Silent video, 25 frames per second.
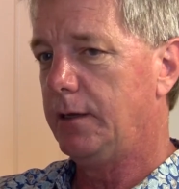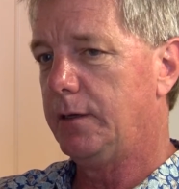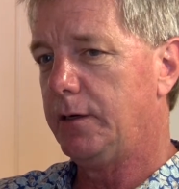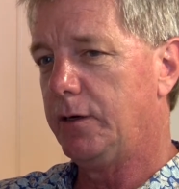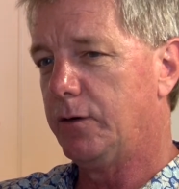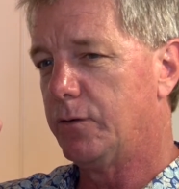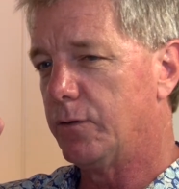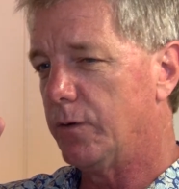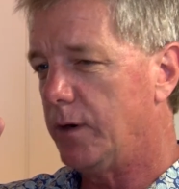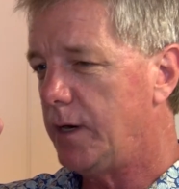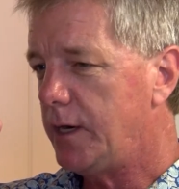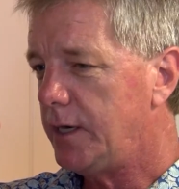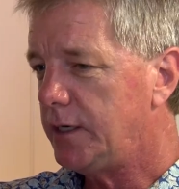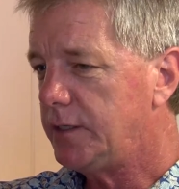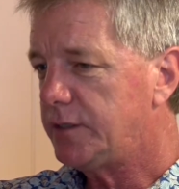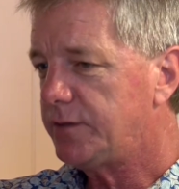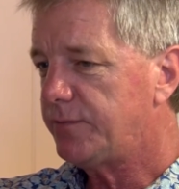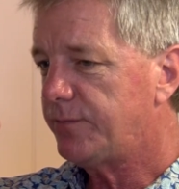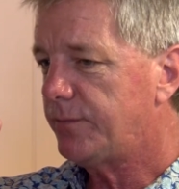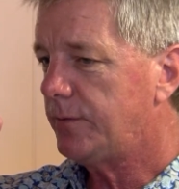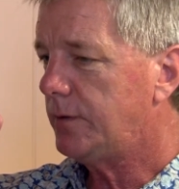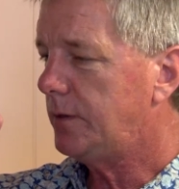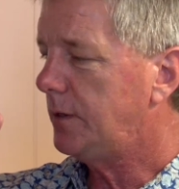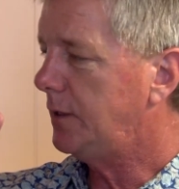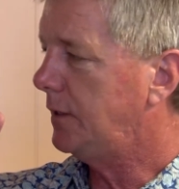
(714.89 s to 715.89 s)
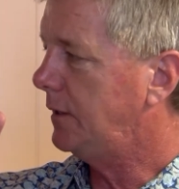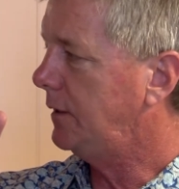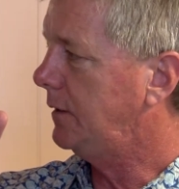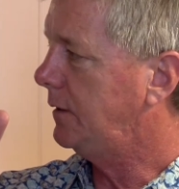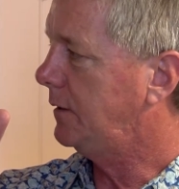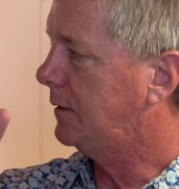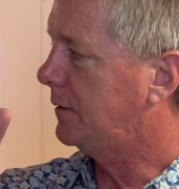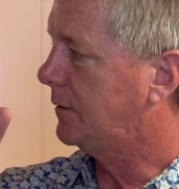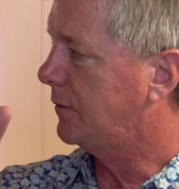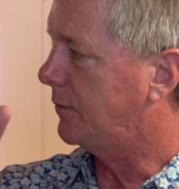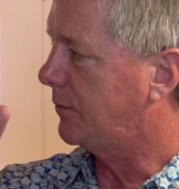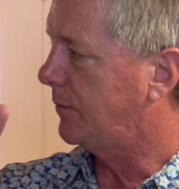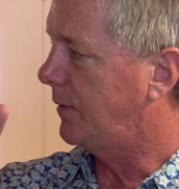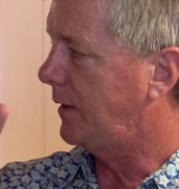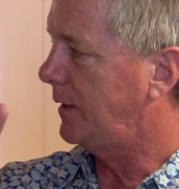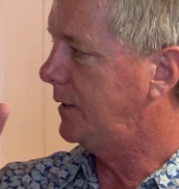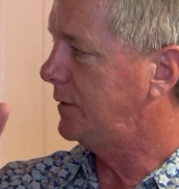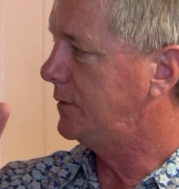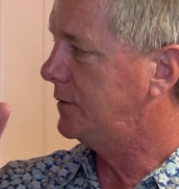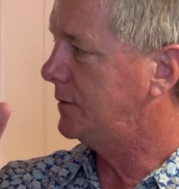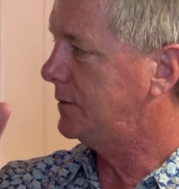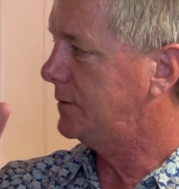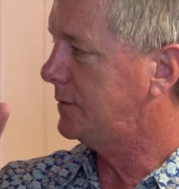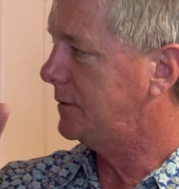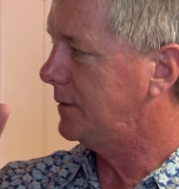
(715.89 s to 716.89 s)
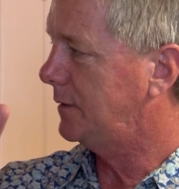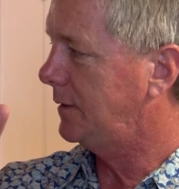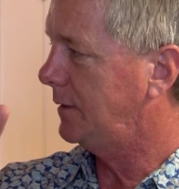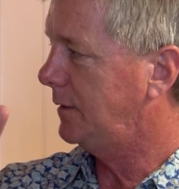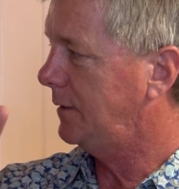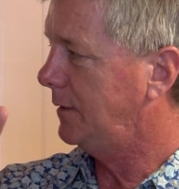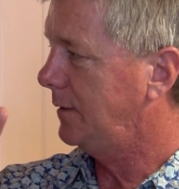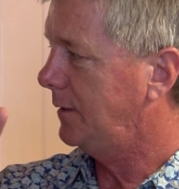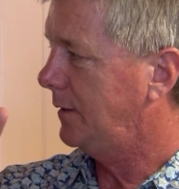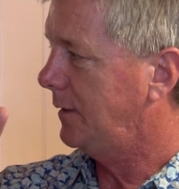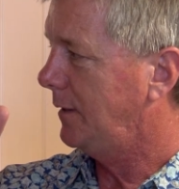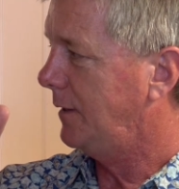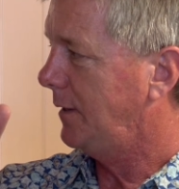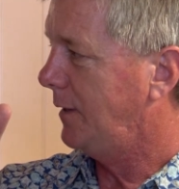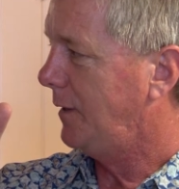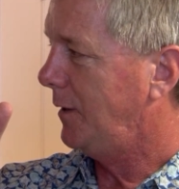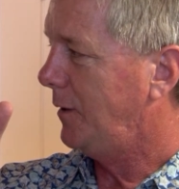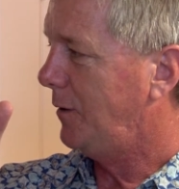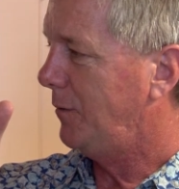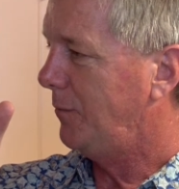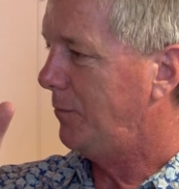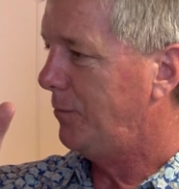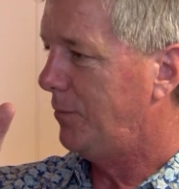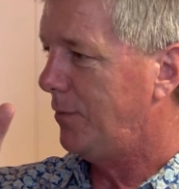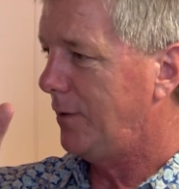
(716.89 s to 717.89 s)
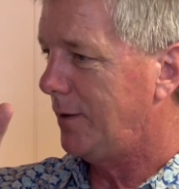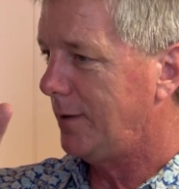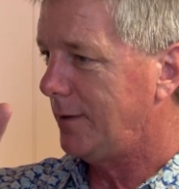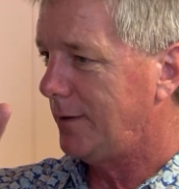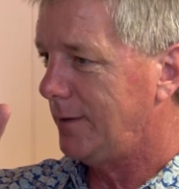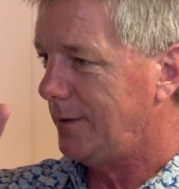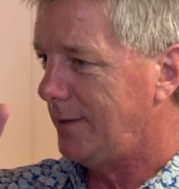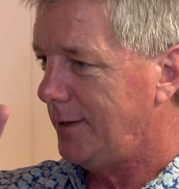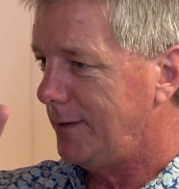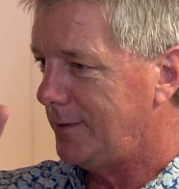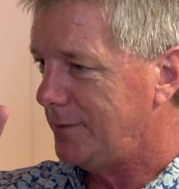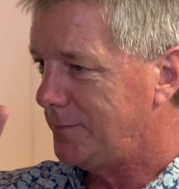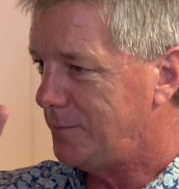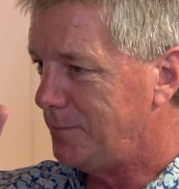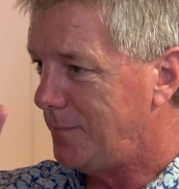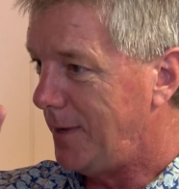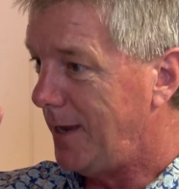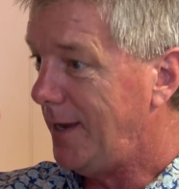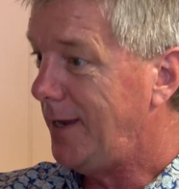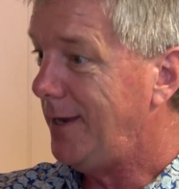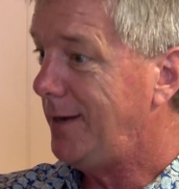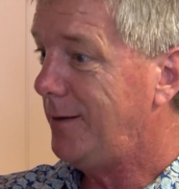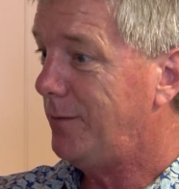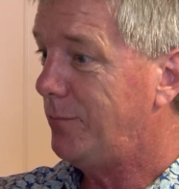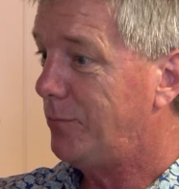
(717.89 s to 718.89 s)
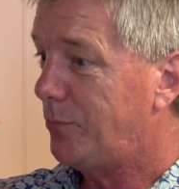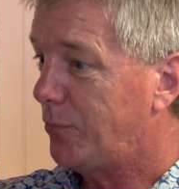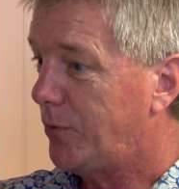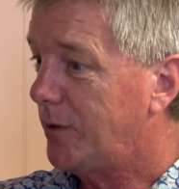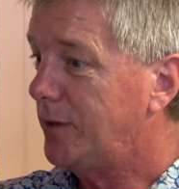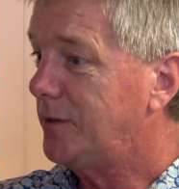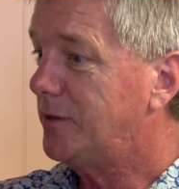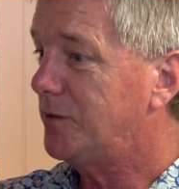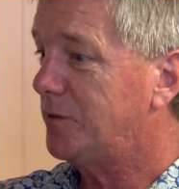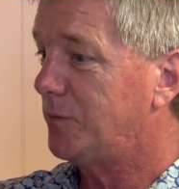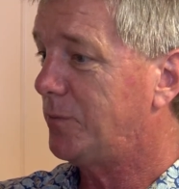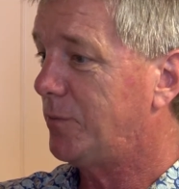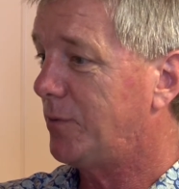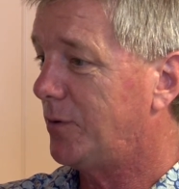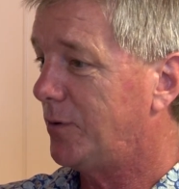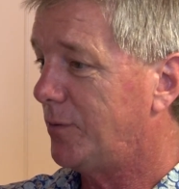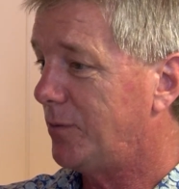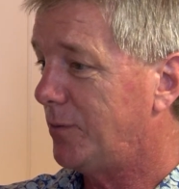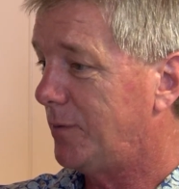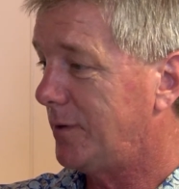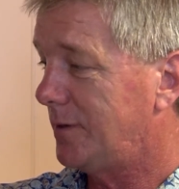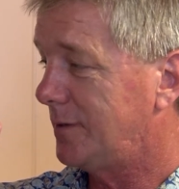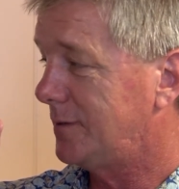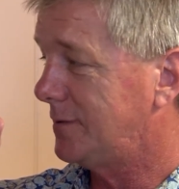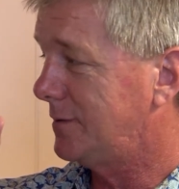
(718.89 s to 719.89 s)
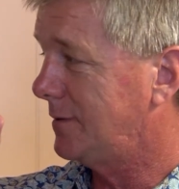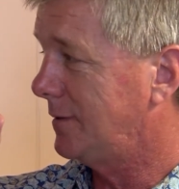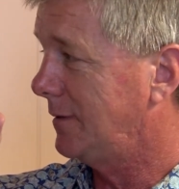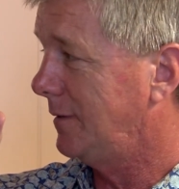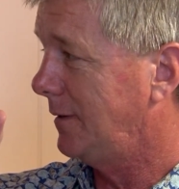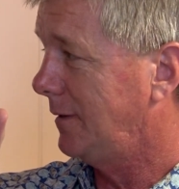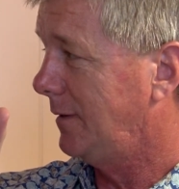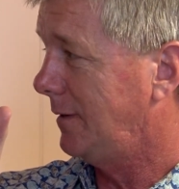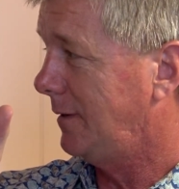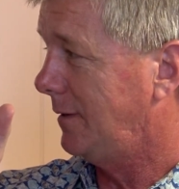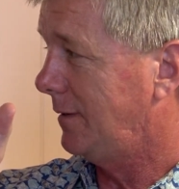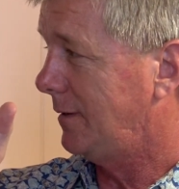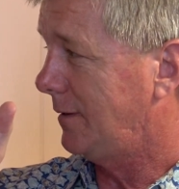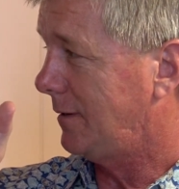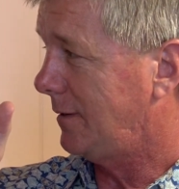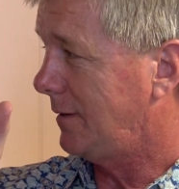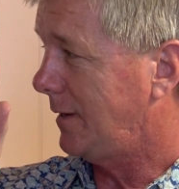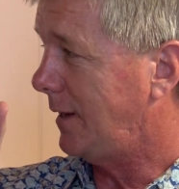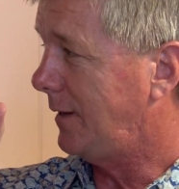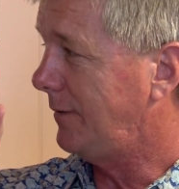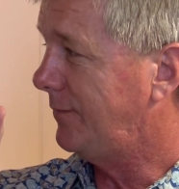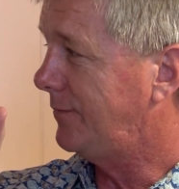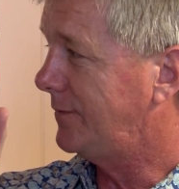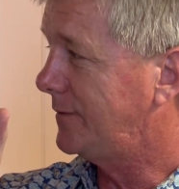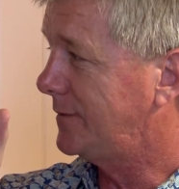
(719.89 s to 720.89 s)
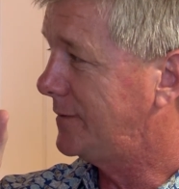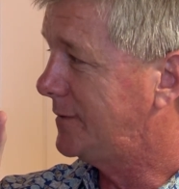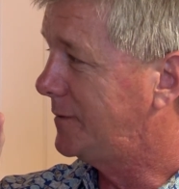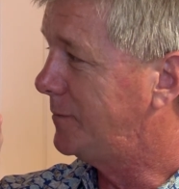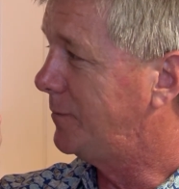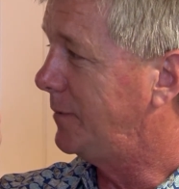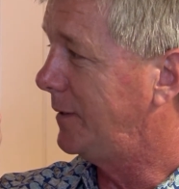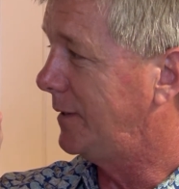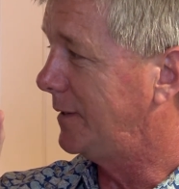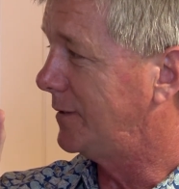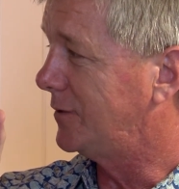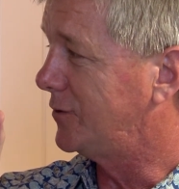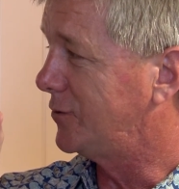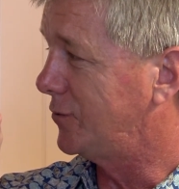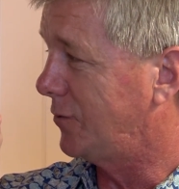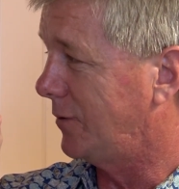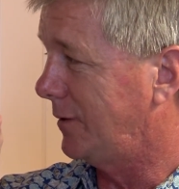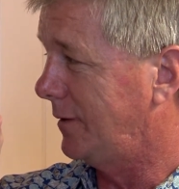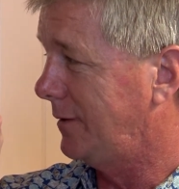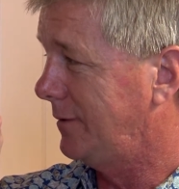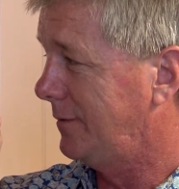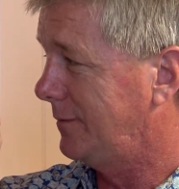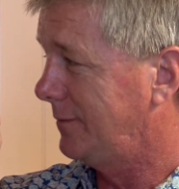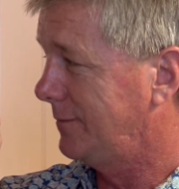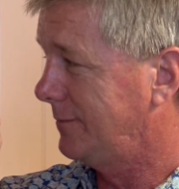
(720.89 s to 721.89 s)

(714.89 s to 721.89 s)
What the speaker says: gracefully, courageously, but his main principle was life is to be enjoyed.